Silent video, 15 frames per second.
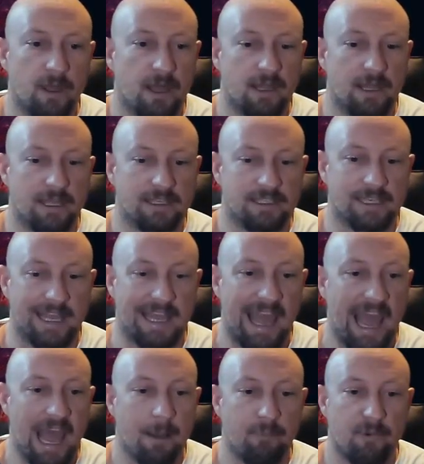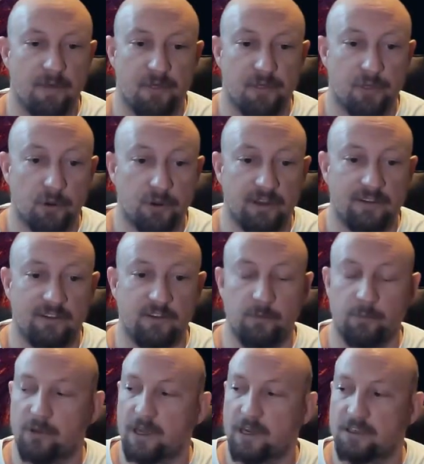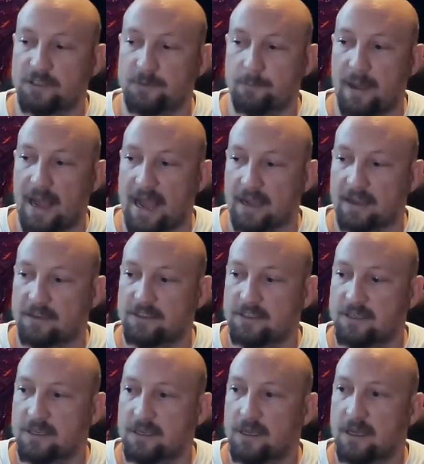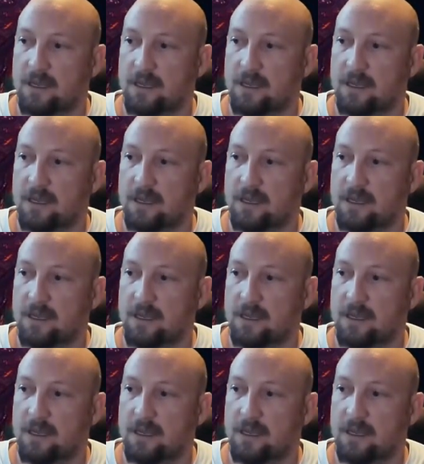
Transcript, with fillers: and it's a cap of 32 players max.